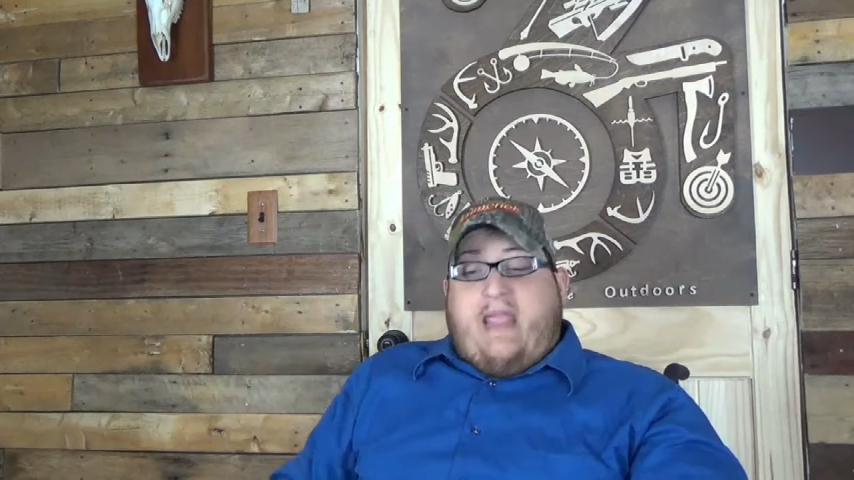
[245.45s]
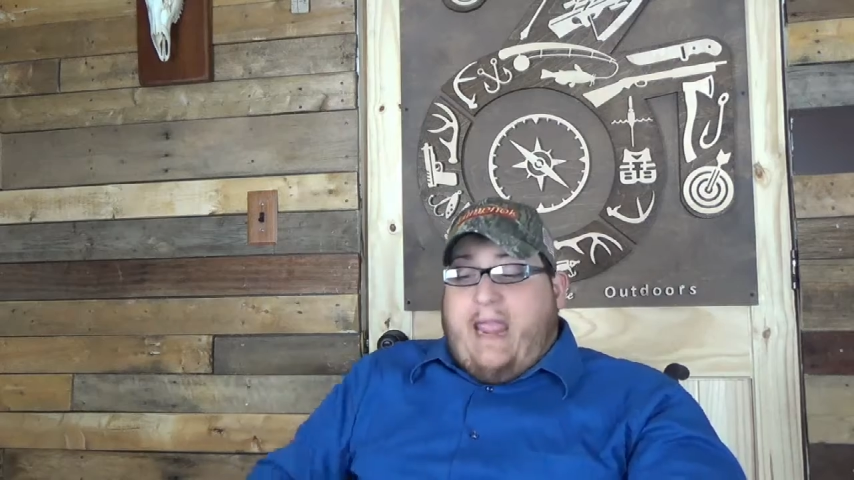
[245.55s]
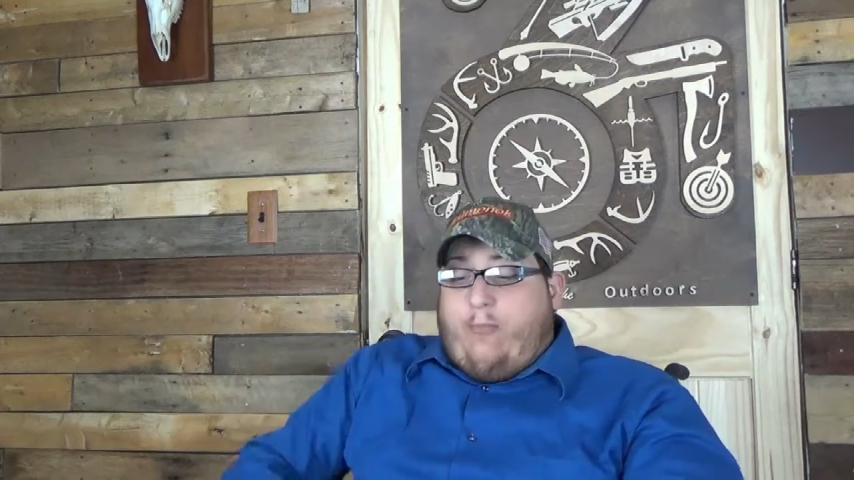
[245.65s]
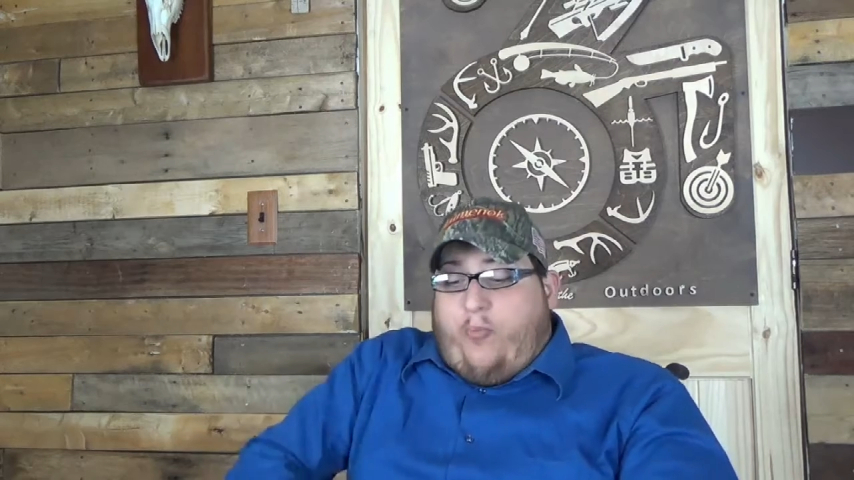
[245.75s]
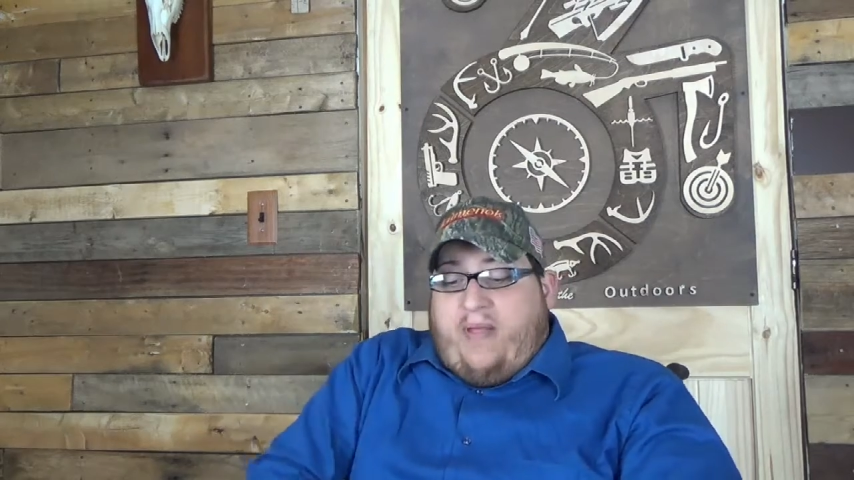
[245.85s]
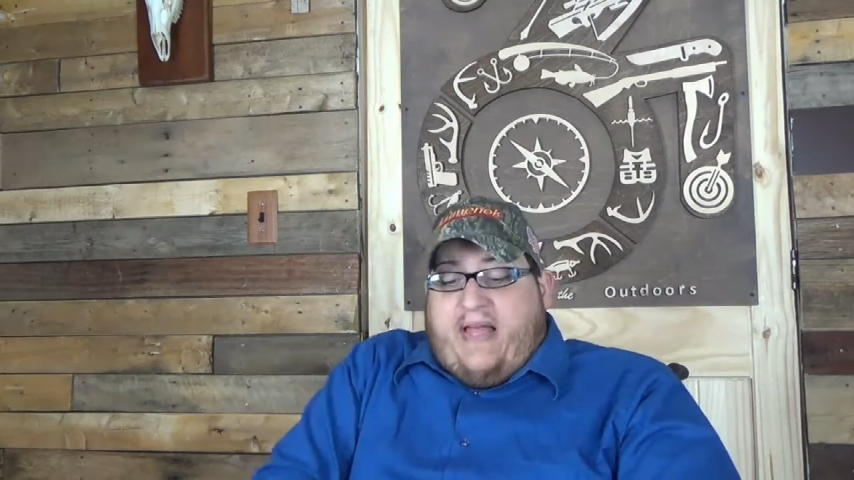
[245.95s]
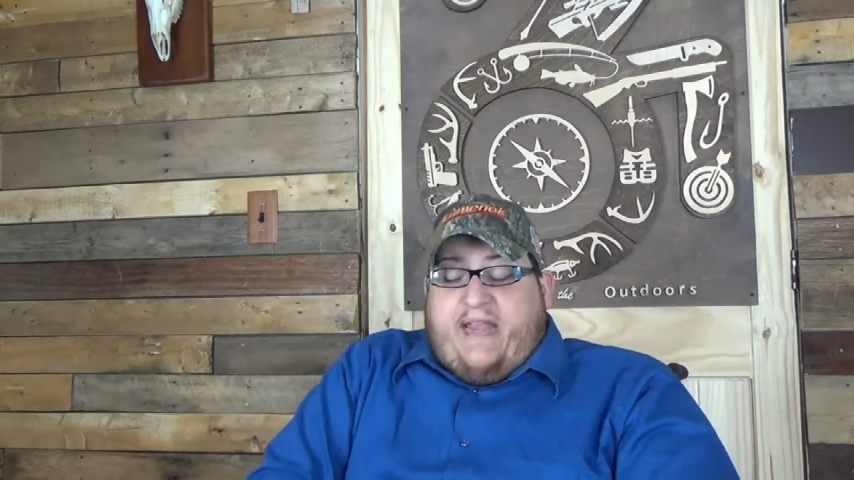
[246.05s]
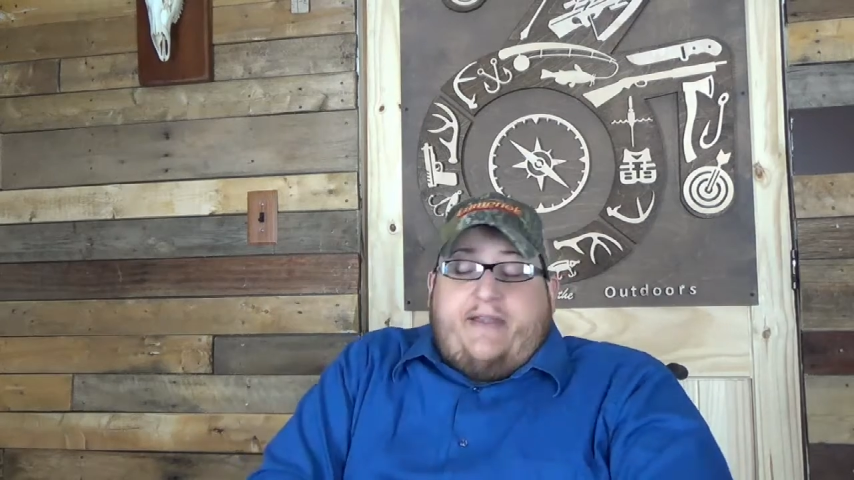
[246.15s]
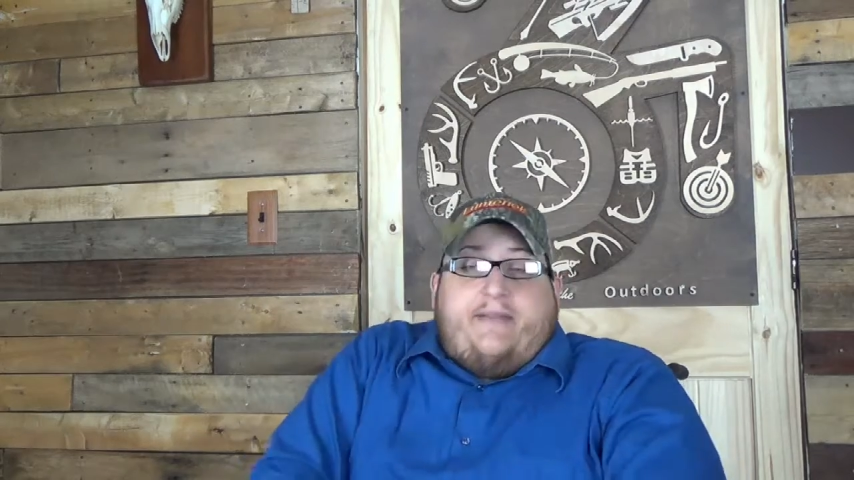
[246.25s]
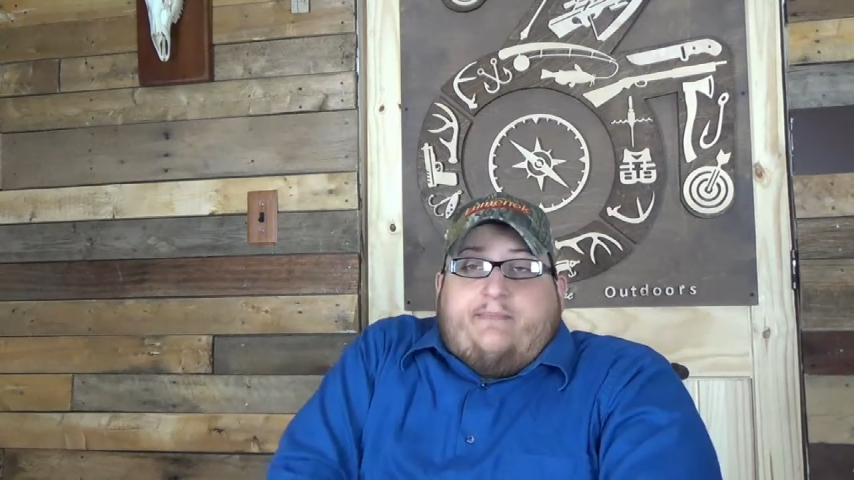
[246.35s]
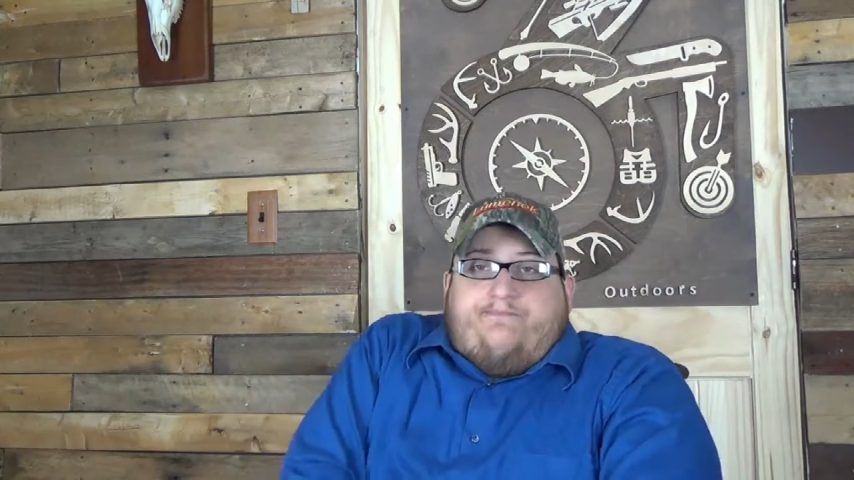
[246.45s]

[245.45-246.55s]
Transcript: able-bodied,